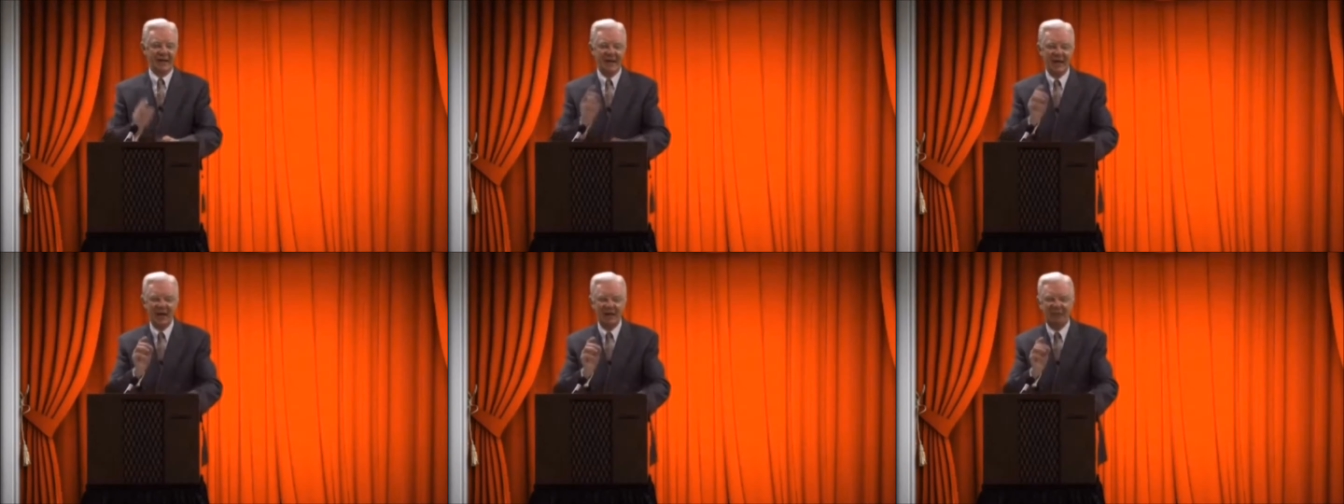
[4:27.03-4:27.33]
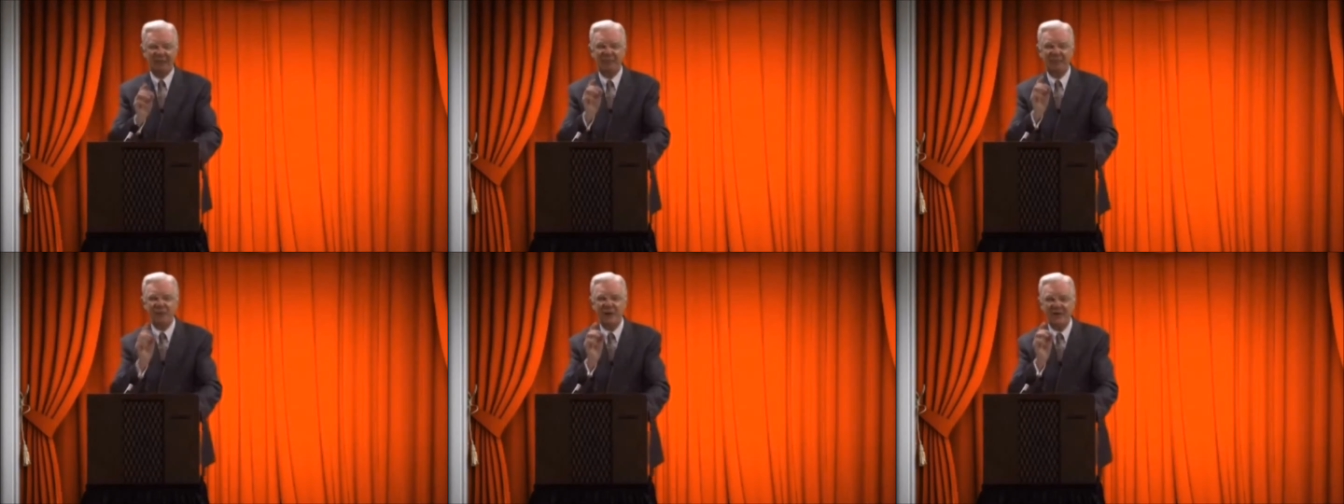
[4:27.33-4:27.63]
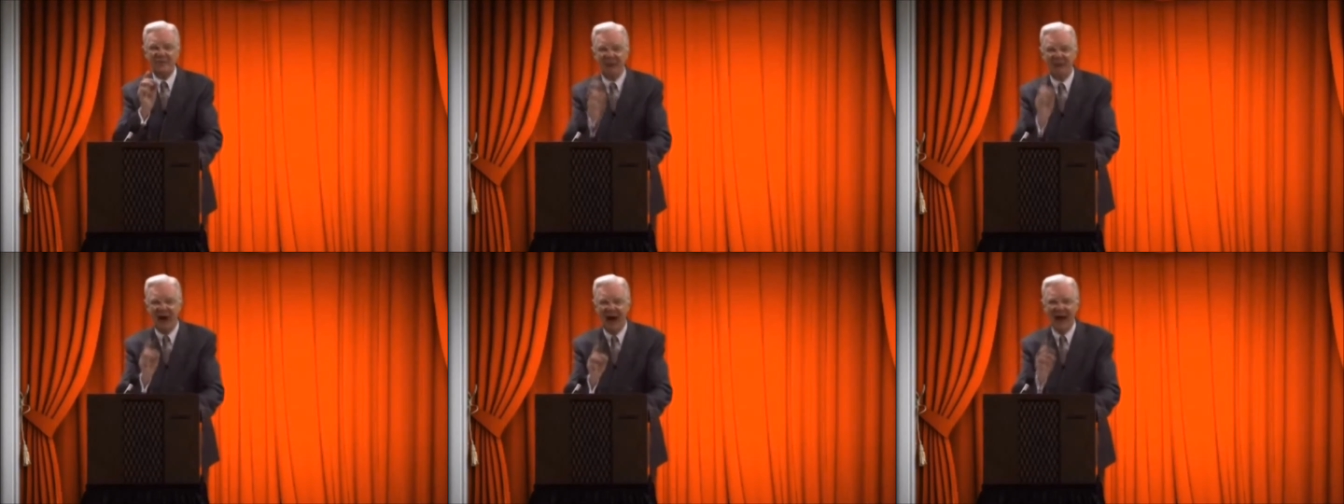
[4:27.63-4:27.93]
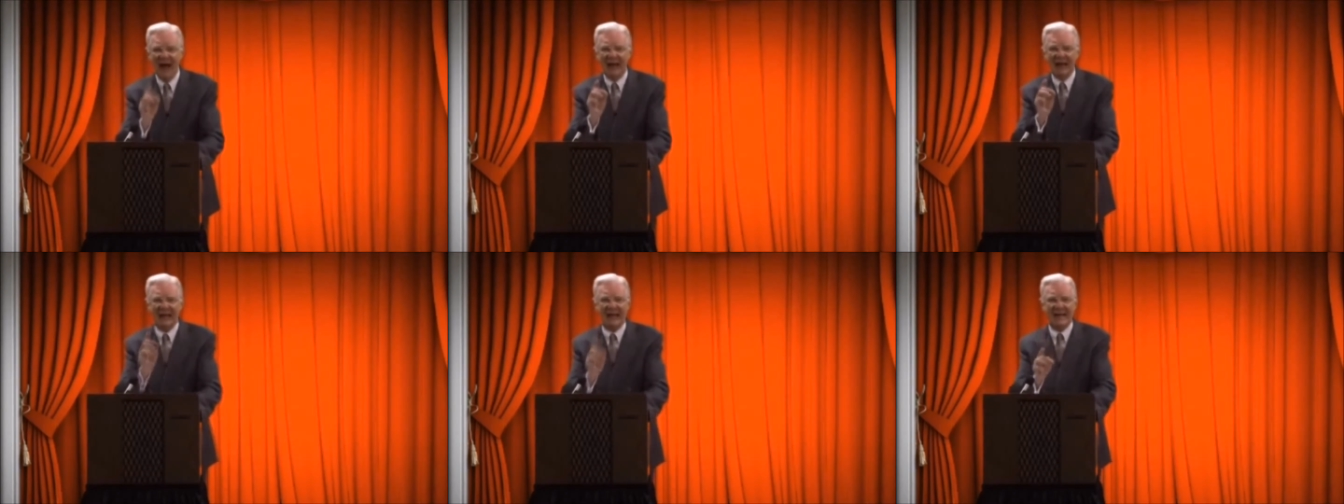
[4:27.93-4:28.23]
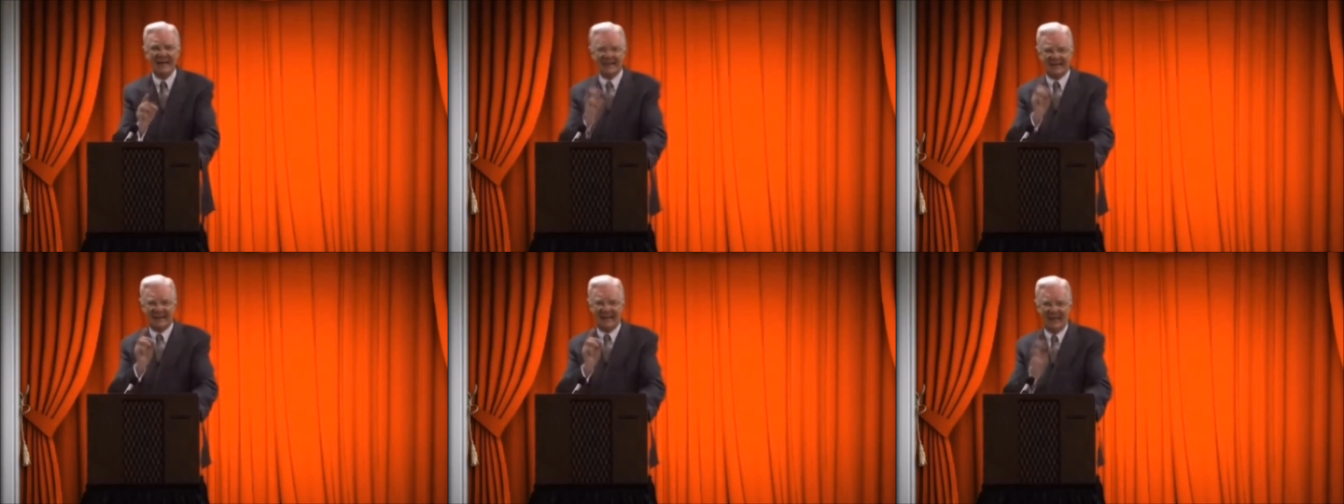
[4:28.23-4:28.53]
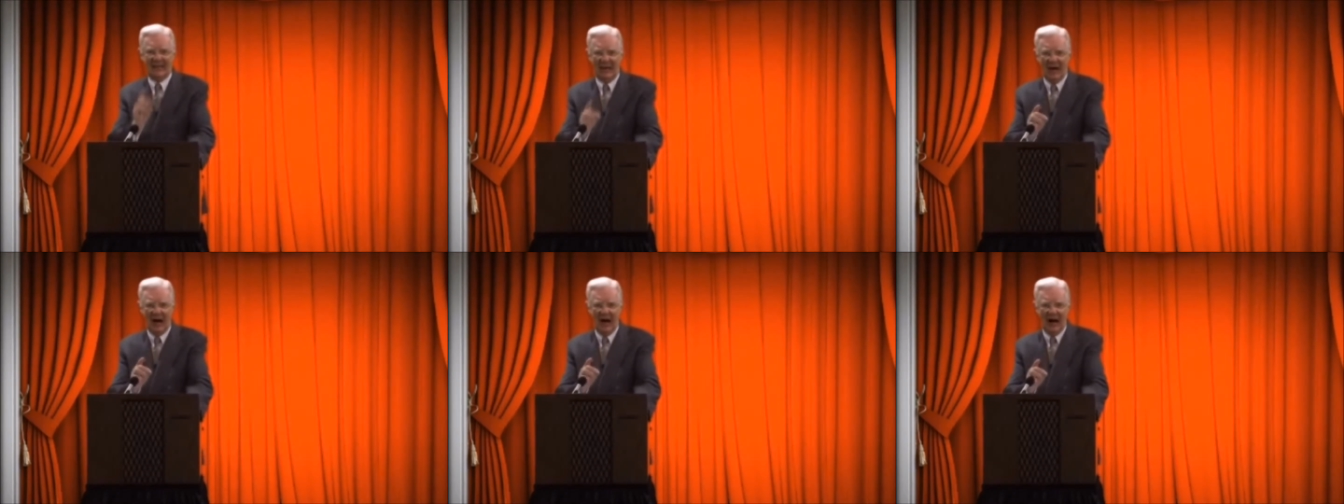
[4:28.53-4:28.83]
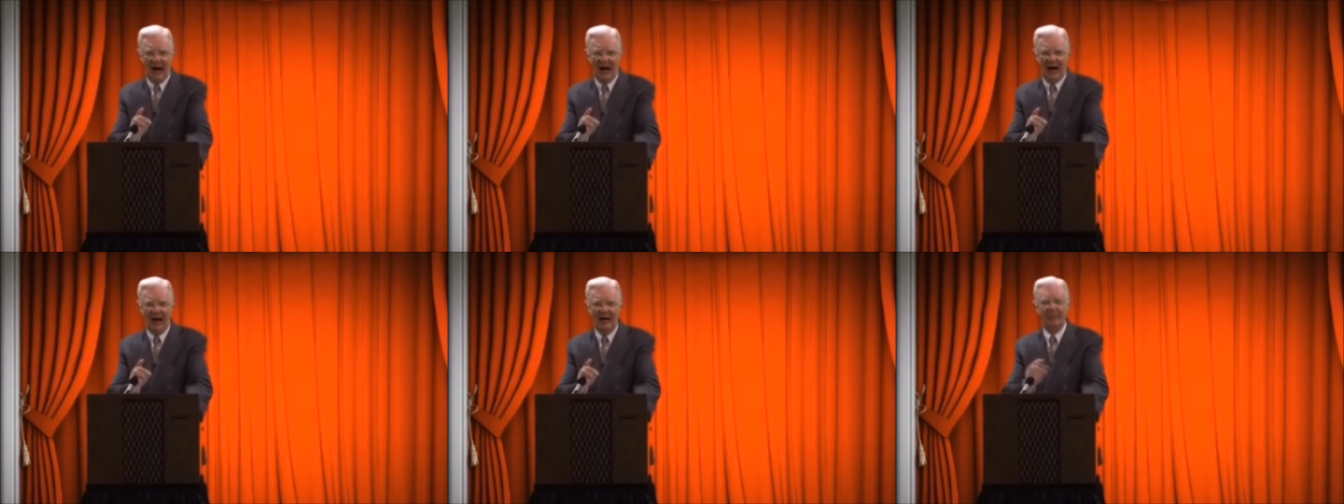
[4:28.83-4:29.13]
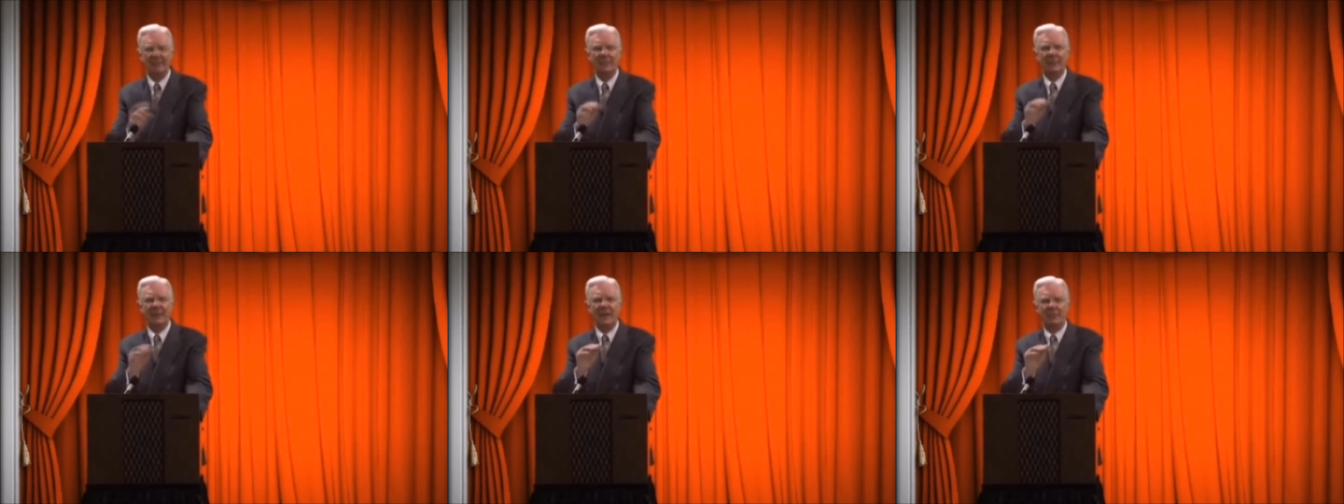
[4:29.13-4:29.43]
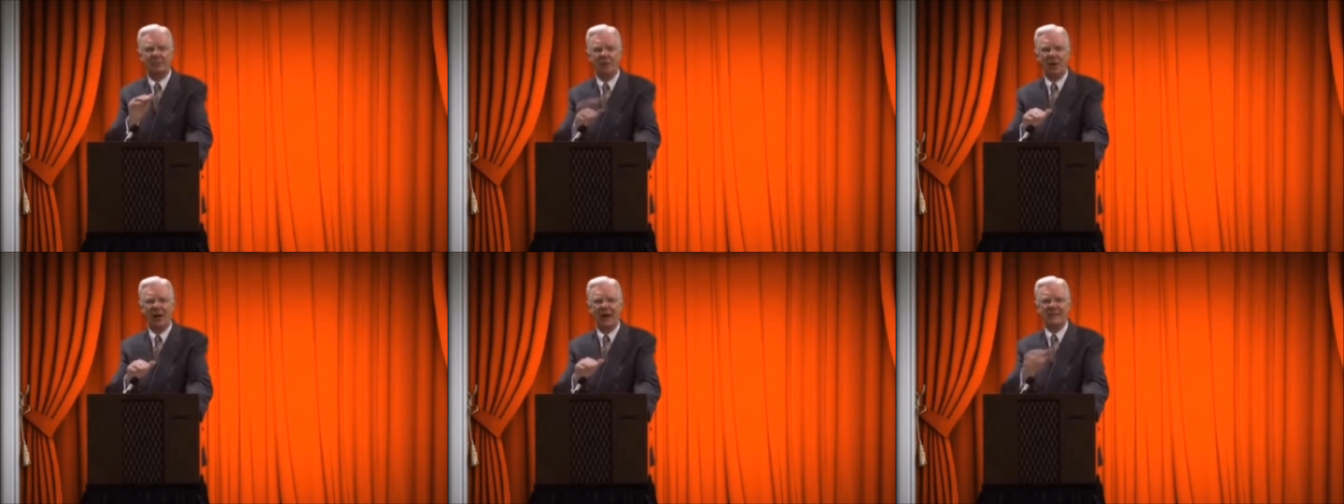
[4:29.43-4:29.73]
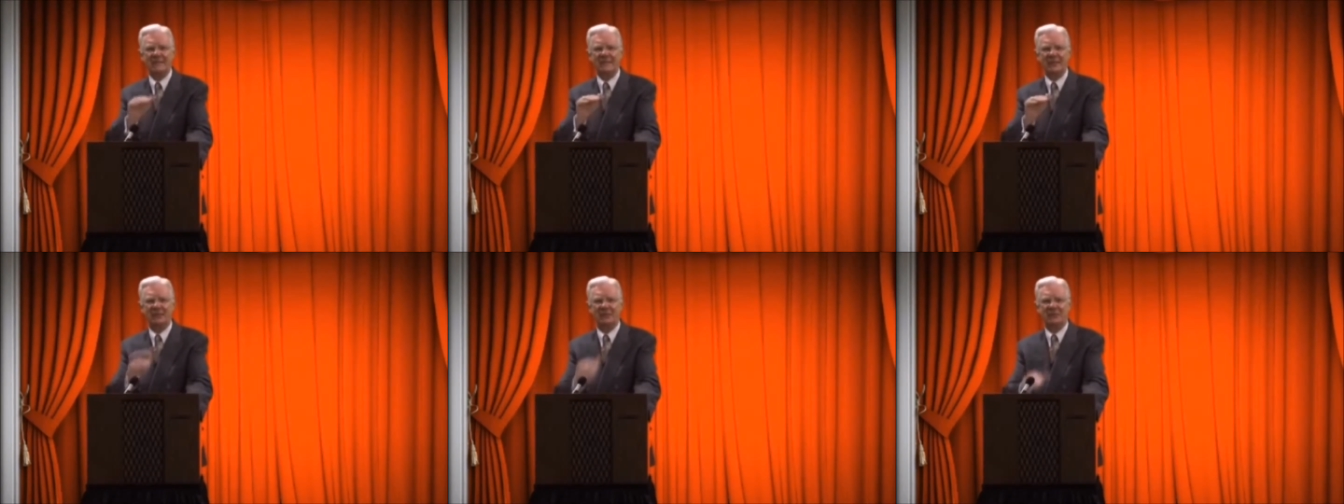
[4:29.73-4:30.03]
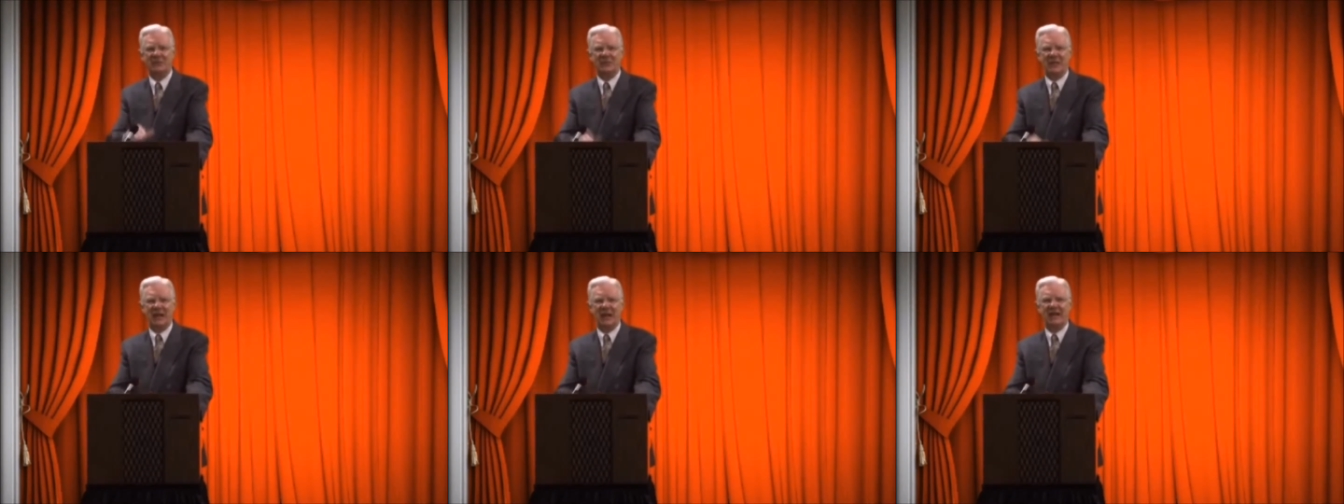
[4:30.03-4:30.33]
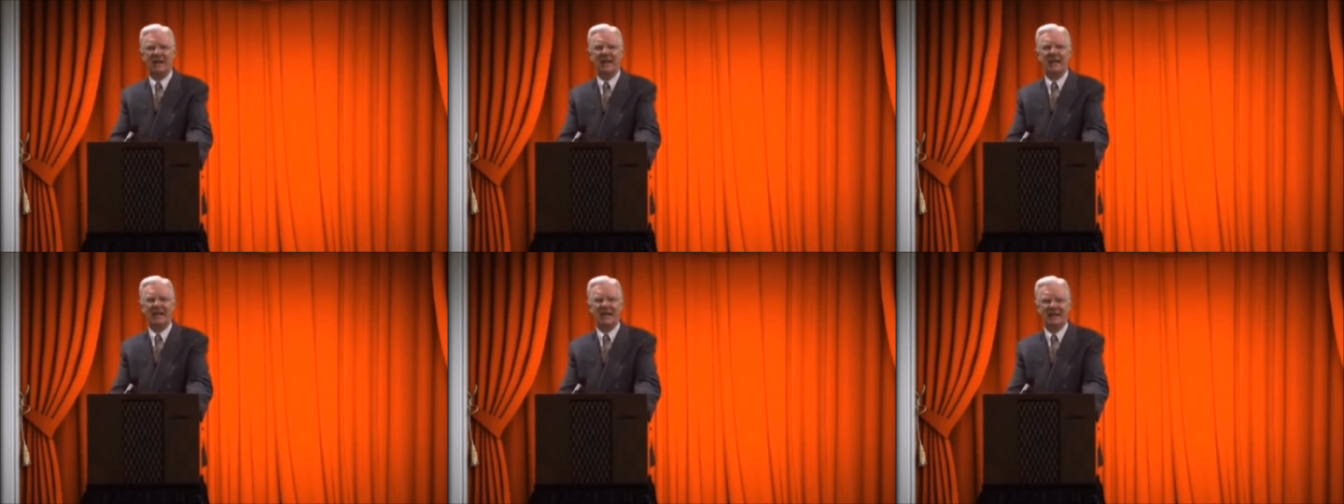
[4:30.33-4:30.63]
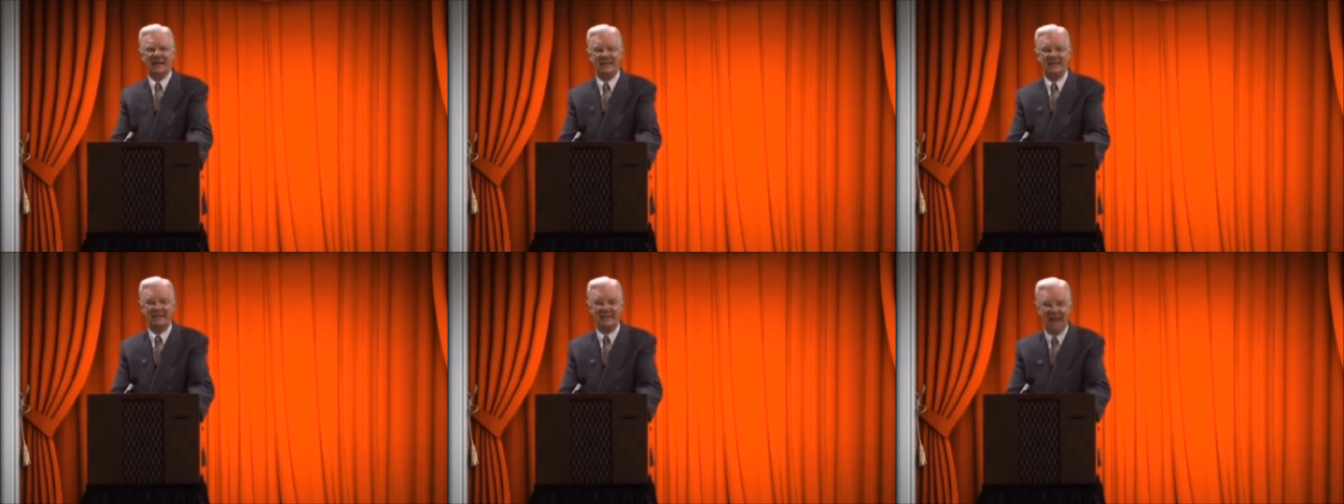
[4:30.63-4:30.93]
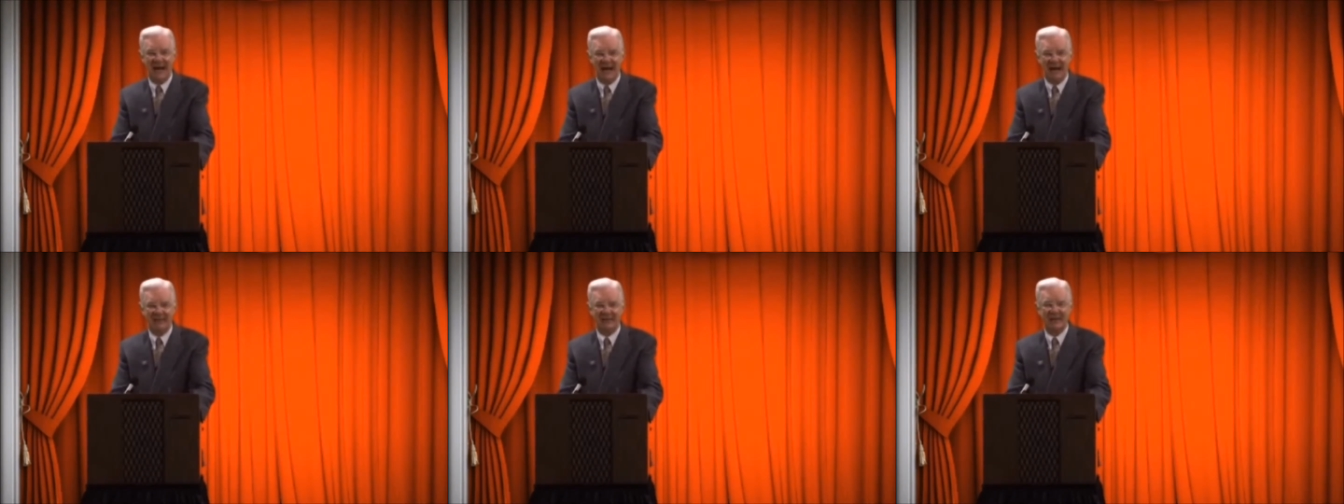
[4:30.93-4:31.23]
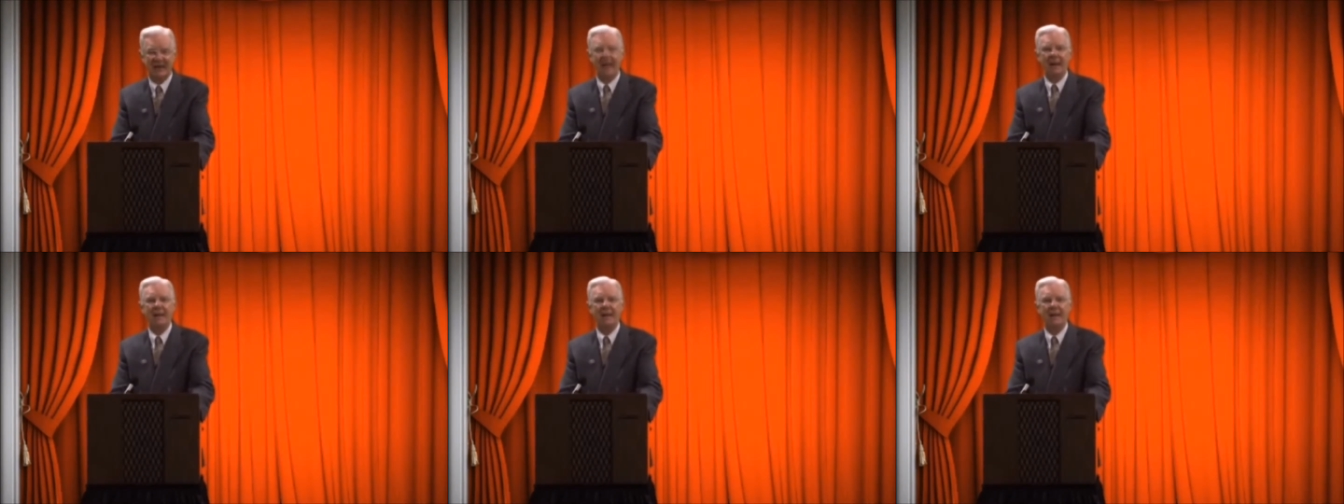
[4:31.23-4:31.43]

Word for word: If we violate the law, the price of sin is death.